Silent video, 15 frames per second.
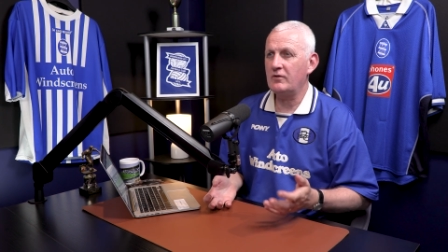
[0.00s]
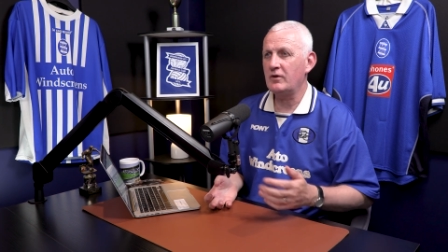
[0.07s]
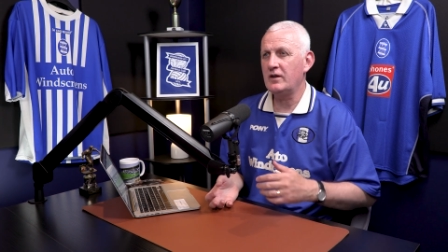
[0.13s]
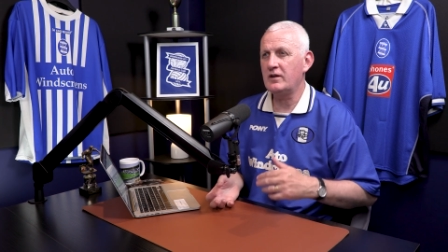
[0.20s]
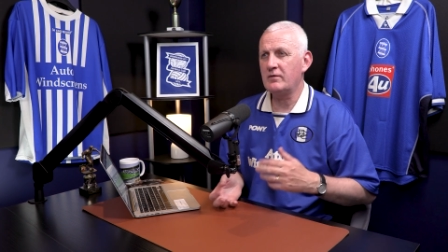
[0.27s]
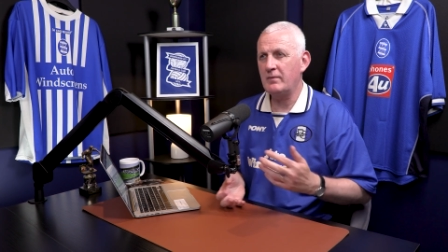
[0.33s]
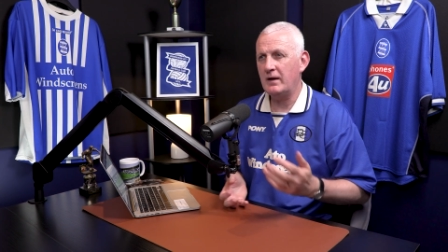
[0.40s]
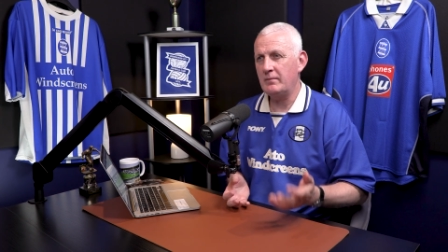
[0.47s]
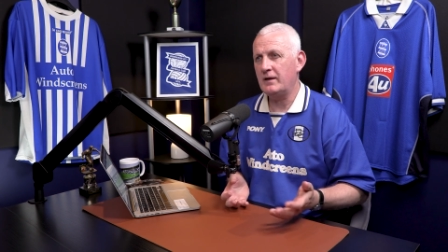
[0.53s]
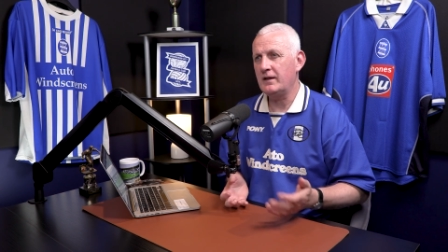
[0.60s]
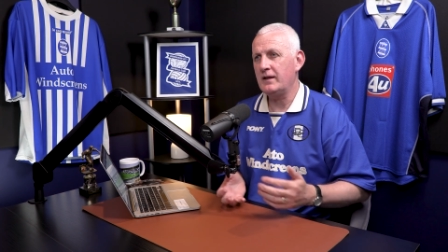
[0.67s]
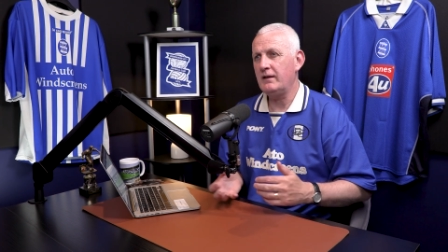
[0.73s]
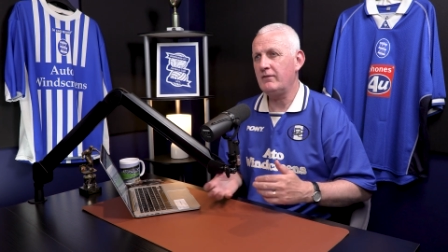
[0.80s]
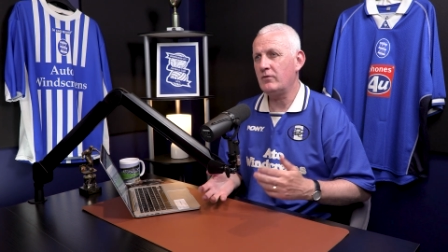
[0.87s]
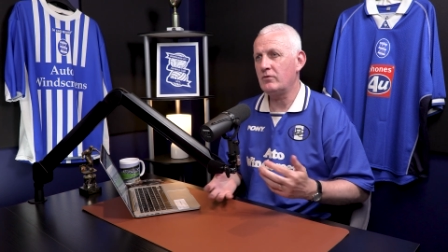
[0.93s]
looking to maybe
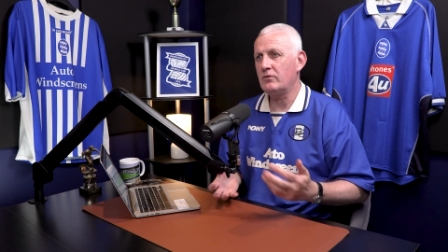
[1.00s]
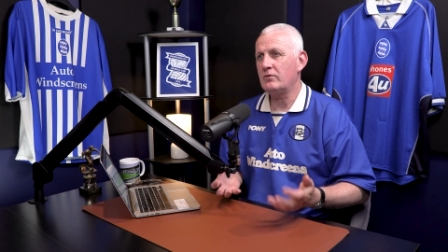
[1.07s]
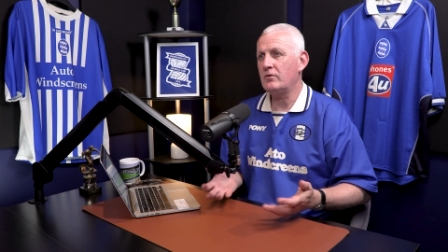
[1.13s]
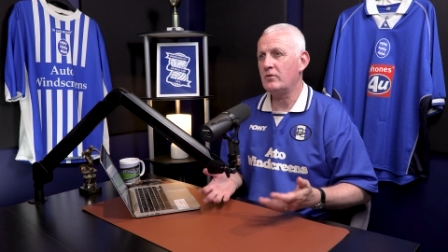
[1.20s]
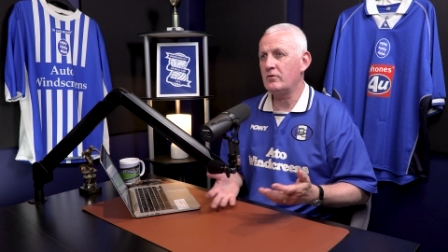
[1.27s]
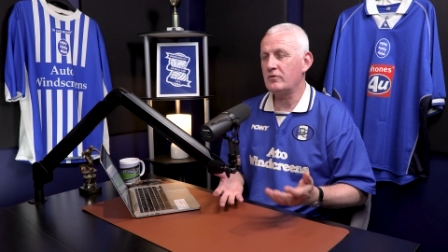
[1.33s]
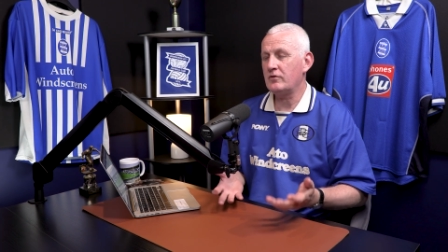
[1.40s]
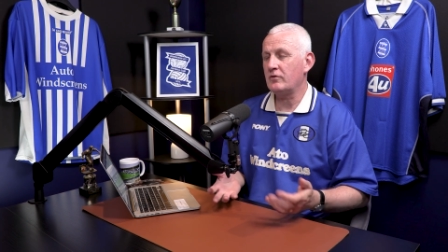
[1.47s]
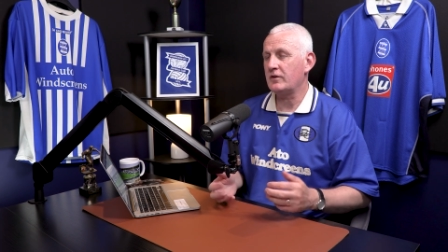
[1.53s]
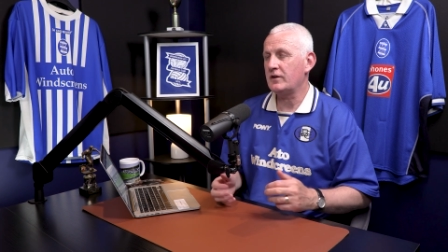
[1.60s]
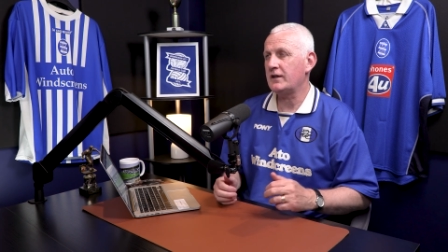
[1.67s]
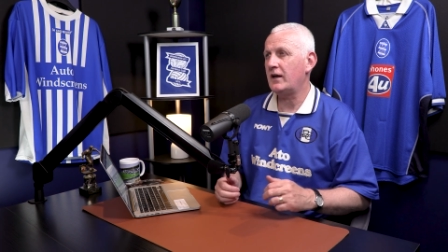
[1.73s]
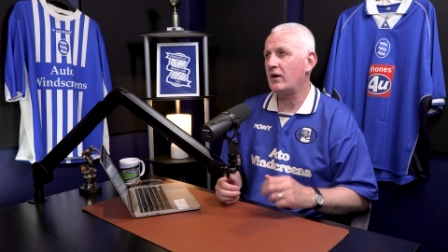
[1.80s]
leave or stay,